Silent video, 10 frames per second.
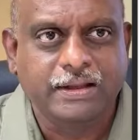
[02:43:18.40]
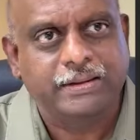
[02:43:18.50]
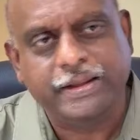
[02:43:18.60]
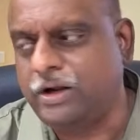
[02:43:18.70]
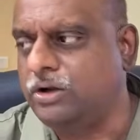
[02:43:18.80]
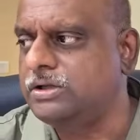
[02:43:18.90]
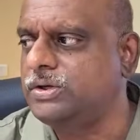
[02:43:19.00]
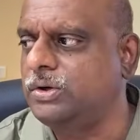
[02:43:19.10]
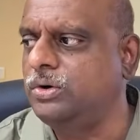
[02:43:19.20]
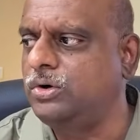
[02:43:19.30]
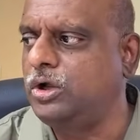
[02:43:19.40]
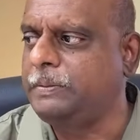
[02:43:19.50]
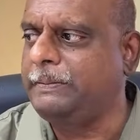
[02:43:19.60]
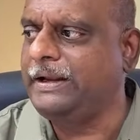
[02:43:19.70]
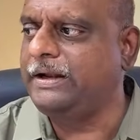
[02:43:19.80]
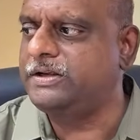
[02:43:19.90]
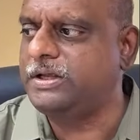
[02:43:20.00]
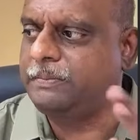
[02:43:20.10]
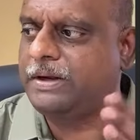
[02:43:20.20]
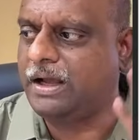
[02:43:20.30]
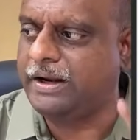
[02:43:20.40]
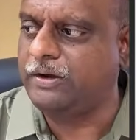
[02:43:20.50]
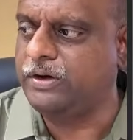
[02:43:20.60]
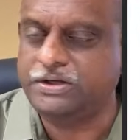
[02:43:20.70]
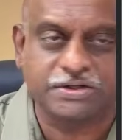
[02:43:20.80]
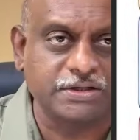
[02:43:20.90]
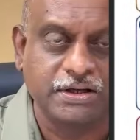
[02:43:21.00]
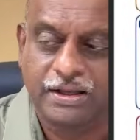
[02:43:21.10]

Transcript: They're also dopamine receptor agonists.